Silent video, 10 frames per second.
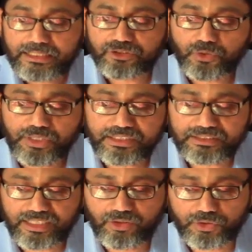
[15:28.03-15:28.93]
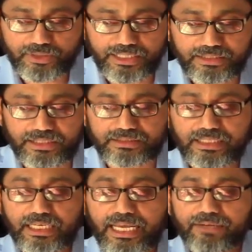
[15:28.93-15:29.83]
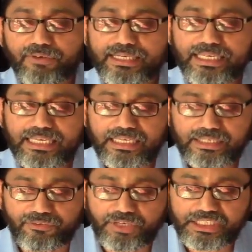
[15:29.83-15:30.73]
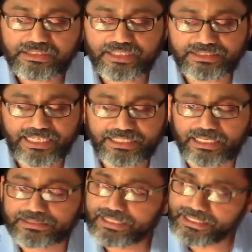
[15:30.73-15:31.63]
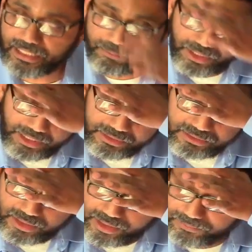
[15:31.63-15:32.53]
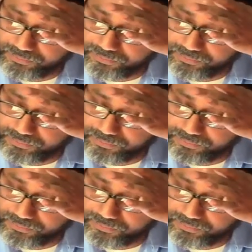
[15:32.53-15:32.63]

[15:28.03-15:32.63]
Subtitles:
the story goes like this. And when he reached the sa'ya means